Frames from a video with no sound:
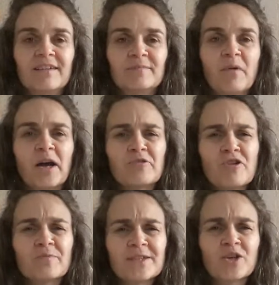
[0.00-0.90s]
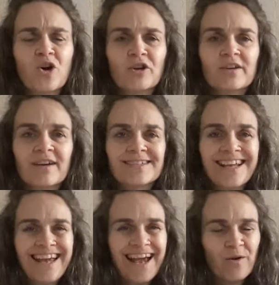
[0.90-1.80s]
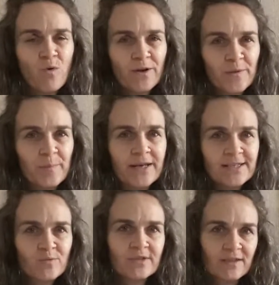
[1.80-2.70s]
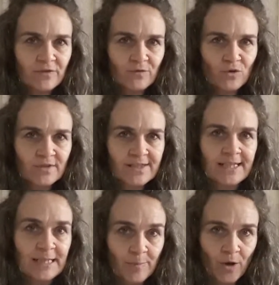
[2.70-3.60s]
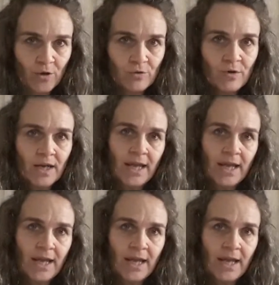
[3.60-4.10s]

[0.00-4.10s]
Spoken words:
microbes to colonize. And one of the best ones, if you've got SIBO,